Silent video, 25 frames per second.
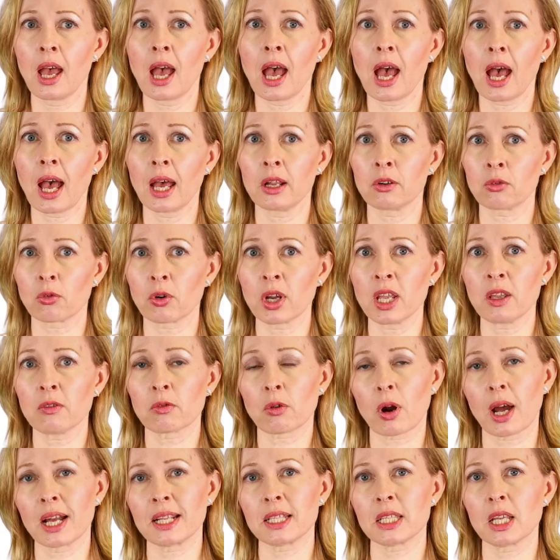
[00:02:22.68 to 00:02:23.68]
and
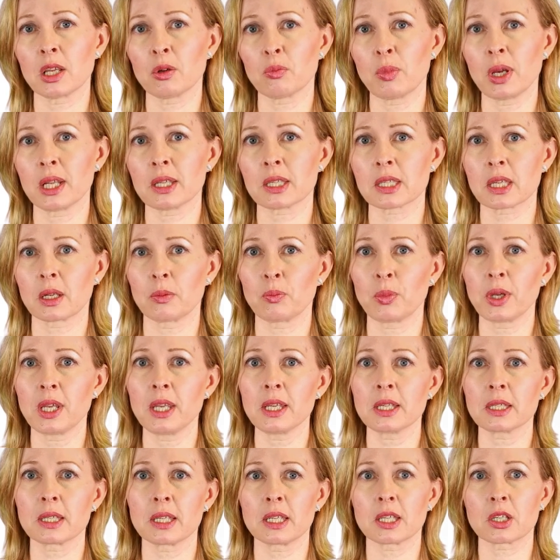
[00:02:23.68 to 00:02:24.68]
rewriting bits and
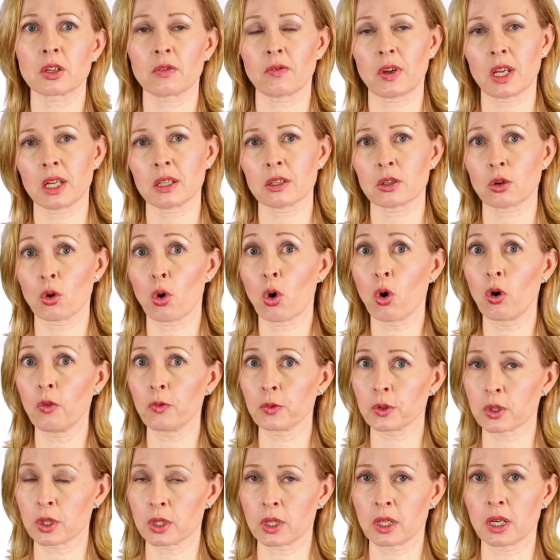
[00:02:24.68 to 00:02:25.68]
pieces of it,
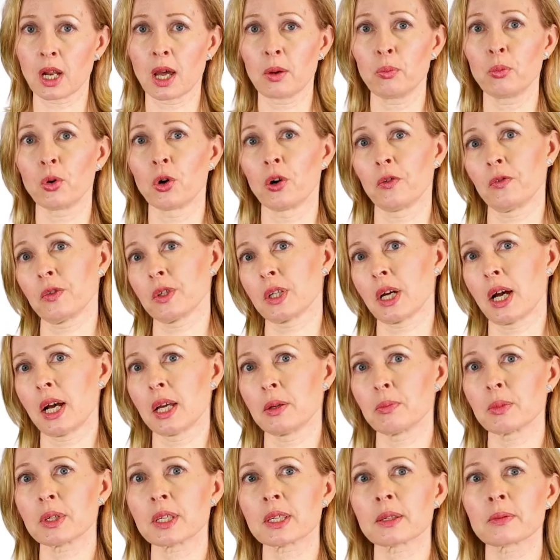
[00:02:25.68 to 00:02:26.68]
often a number of
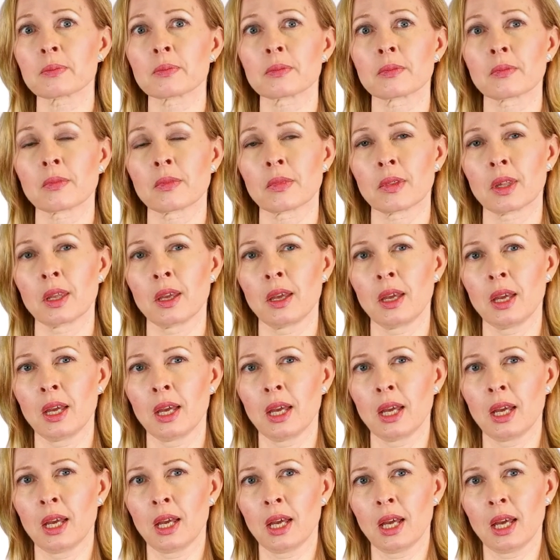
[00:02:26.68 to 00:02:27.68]
times.
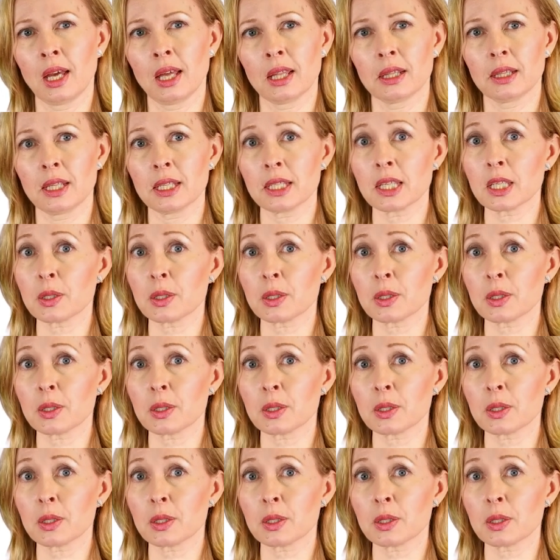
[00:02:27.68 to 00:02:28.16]
This is